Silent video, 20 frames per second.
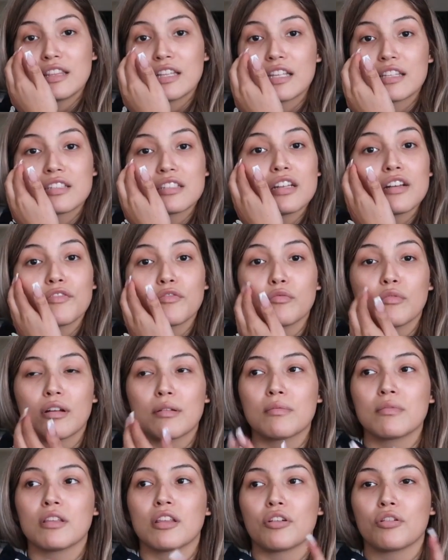eat that stuff.
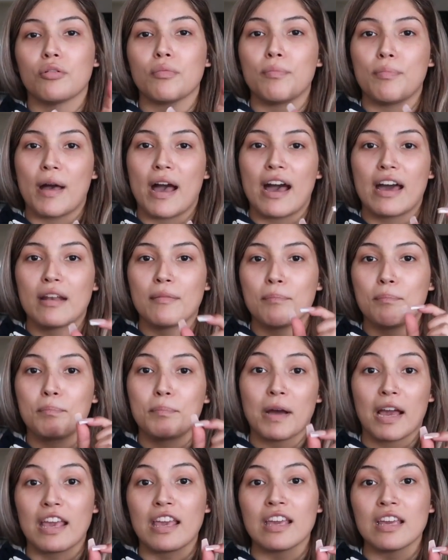One little bad
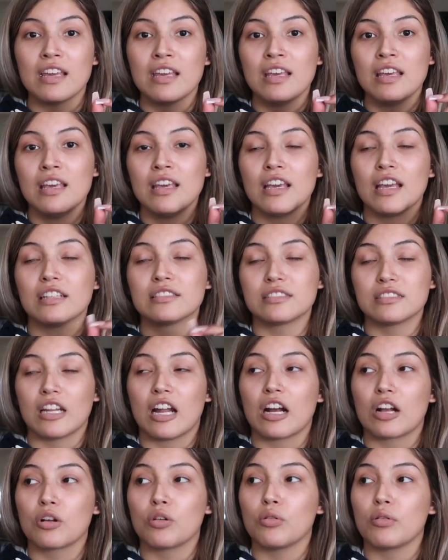bite is
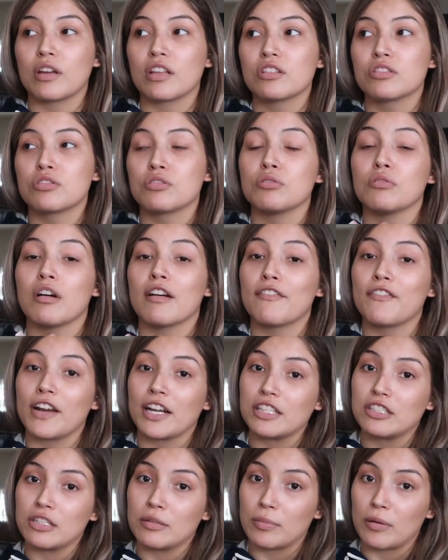not going to
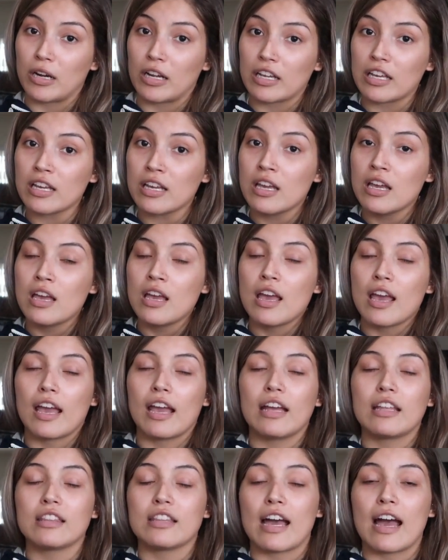affect your body.
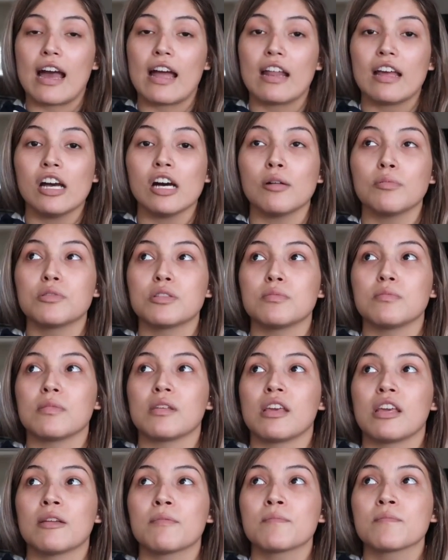And that helped
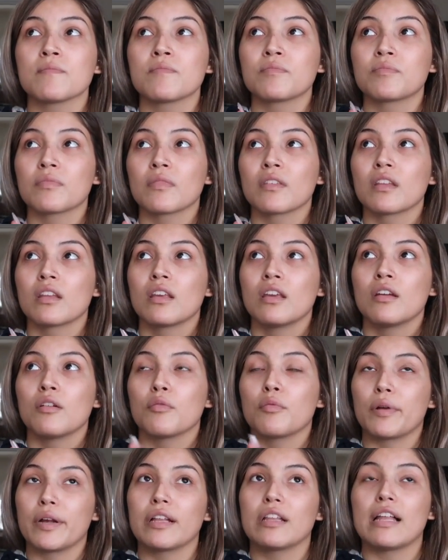me
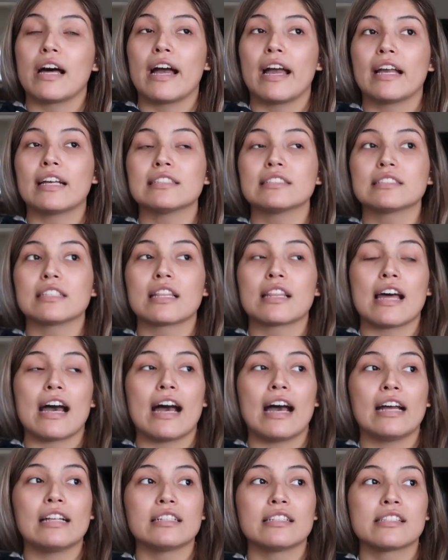realize
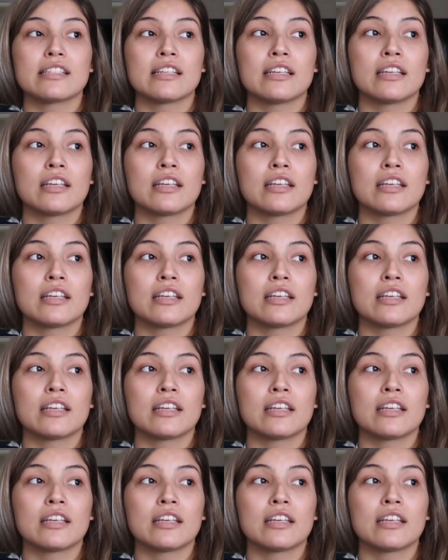that